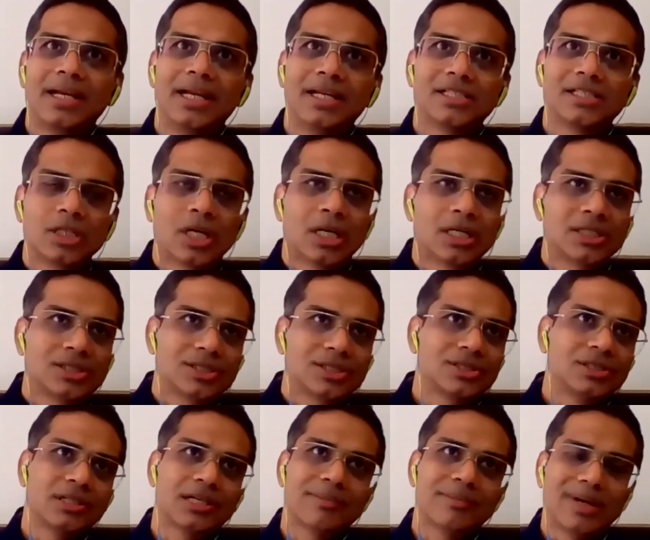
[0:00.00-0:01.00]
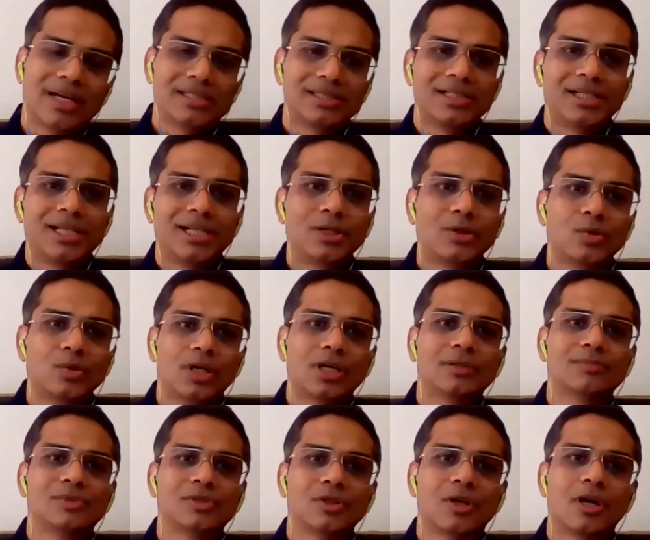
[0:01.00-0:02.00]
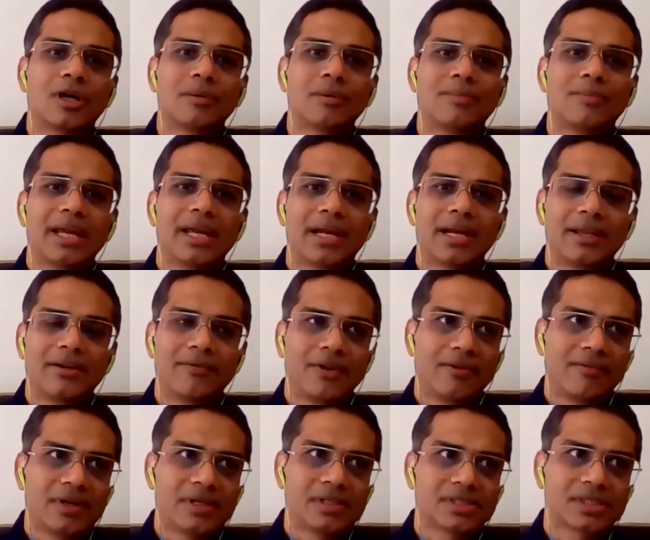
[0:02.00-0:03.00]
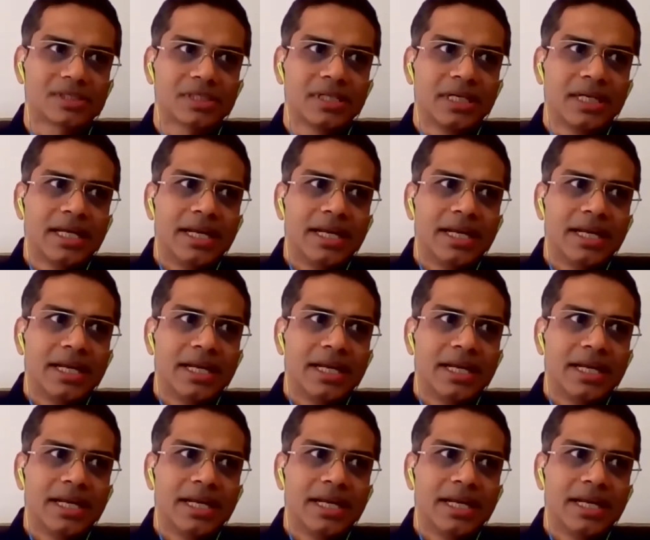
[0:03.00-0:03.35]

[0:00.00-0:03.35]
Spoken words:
It's not just the capacity to absorb negative events.